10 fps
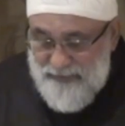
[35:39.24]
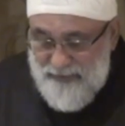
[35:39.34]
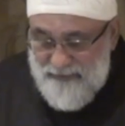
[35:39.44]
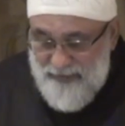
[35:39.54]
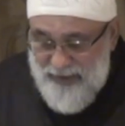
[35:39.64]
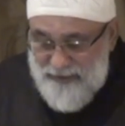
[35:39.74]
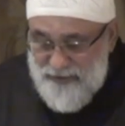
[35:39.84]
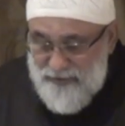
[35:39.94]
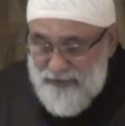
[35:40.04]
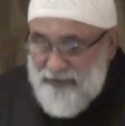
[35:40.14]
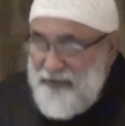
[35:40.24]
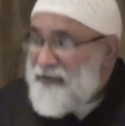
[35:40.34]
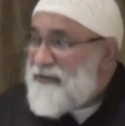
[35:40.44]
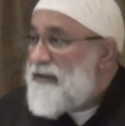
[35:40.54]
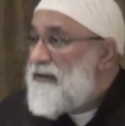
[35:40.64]
if action is
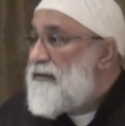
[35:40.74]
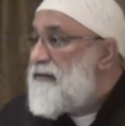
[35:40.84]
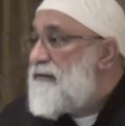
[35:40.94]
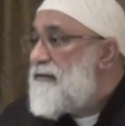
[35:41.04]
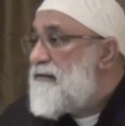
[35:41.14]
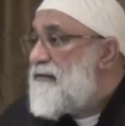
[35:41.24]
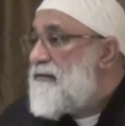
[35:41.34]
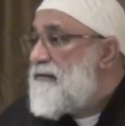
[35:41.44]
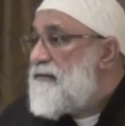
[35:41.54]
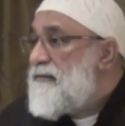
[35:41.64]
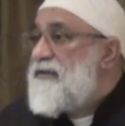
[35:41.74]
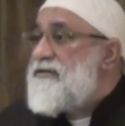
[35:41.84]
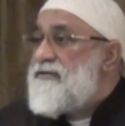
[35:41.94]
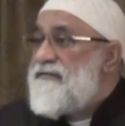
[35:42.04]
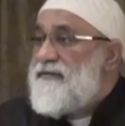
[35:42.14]
not taken
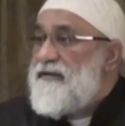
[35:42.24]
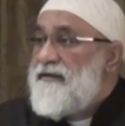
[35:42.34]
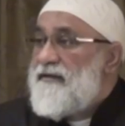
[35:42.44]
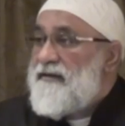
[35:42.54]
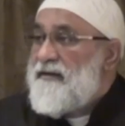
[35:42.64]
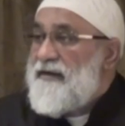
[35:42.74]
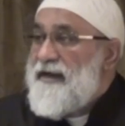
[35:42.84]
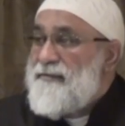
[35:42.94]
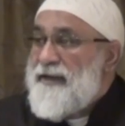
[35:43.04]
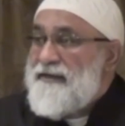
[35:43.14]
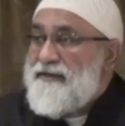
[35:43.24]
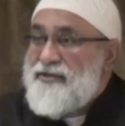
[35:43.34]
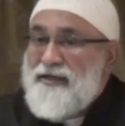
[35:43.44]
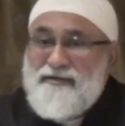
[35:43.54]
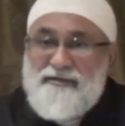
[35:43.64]
because of the climatic
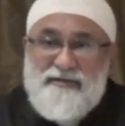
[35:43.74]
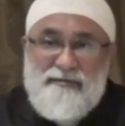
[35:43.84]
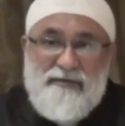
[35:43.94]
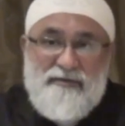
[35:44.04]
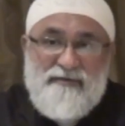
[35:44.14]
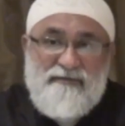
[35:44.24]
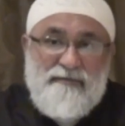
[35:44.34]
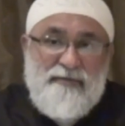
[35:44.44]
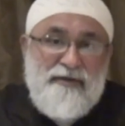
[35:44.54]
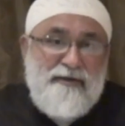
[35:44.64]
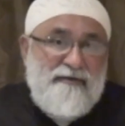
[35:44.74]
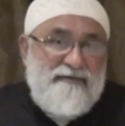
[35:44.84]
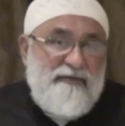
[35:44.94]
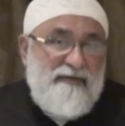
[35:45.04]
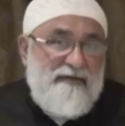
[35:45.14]
changes and because of the burning of
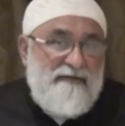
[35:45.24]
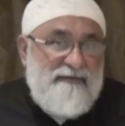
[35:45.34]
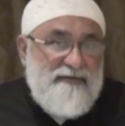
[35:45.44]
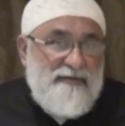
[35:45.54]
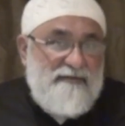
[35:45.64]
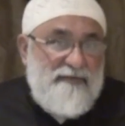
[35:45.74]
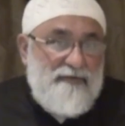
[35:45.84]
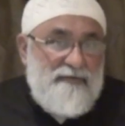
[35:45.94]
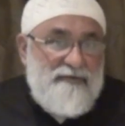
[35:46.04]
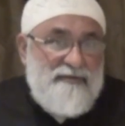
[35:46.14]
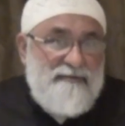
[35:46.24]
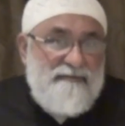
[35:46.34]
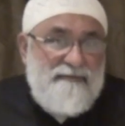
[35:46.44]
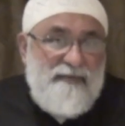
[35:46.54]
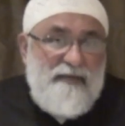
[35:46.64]
fossil fuels.
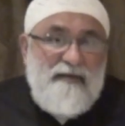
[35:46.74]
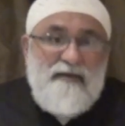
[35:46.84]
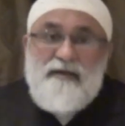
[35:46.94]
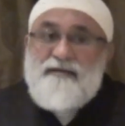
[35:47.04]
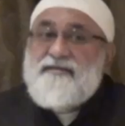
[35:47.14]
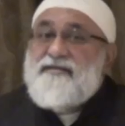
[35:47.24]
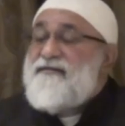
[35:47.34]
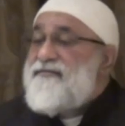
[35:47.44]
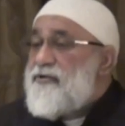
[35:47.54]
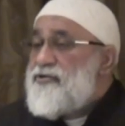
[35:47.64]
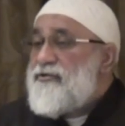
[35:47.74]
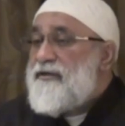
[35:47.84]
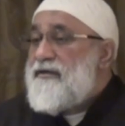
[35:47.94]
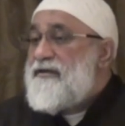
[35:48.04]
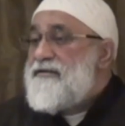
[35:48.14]
And he says,
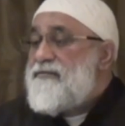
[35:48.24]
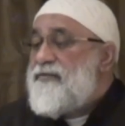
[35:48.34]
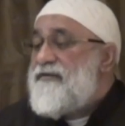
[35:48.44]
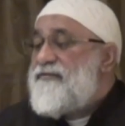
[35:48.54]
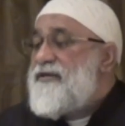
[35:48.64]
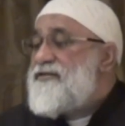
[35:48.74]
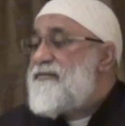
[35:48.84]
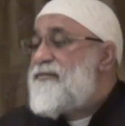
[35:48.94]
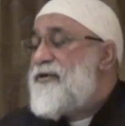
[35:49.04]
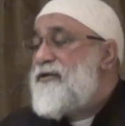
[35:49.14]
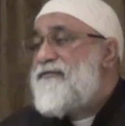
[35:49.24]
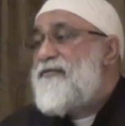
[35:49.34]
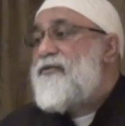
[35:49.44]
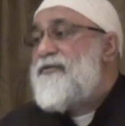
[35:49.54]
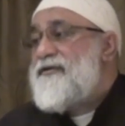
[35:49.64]
unfortunately, we've reached a point
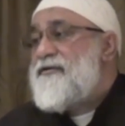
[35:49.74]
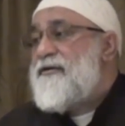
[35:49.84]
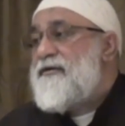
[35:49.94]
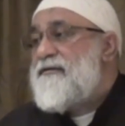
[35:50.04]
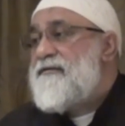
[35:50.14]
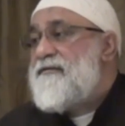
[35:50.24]
of no return.